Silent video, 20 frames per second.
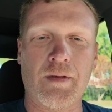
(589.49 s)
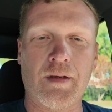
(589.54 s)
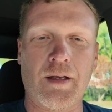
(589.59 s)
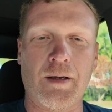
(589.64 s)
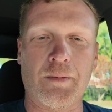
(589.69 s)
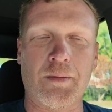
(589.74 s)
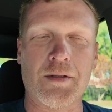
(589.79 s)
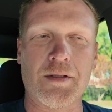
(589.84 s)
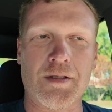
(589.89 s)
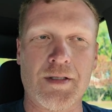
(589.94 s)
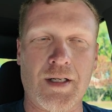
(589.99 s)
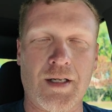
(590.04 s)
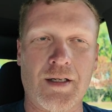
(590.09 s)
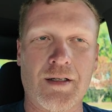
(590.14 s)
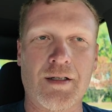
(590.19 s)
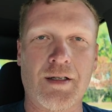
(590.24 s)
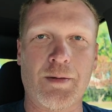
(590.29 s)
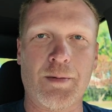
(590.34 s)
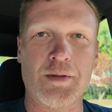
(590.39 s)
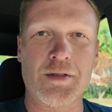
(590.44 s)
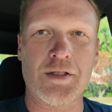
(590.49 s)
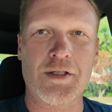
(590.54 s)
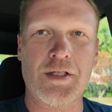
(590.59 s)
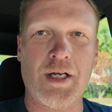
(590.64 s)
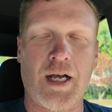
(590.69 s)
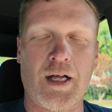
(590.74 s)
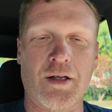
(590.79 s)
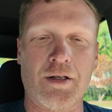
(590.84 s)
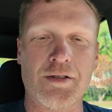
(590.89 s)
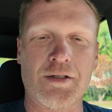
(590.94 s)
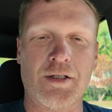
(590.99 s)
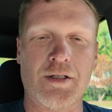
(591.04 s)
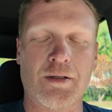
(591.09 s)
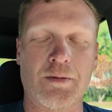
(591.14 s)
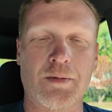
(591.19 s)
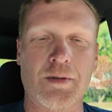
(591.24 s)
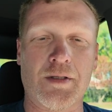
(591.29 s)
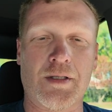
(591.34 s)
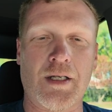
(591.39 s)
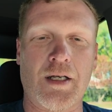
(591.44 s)
it was uh, it was a challenge, and
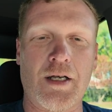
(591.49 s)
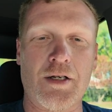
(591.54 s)
it was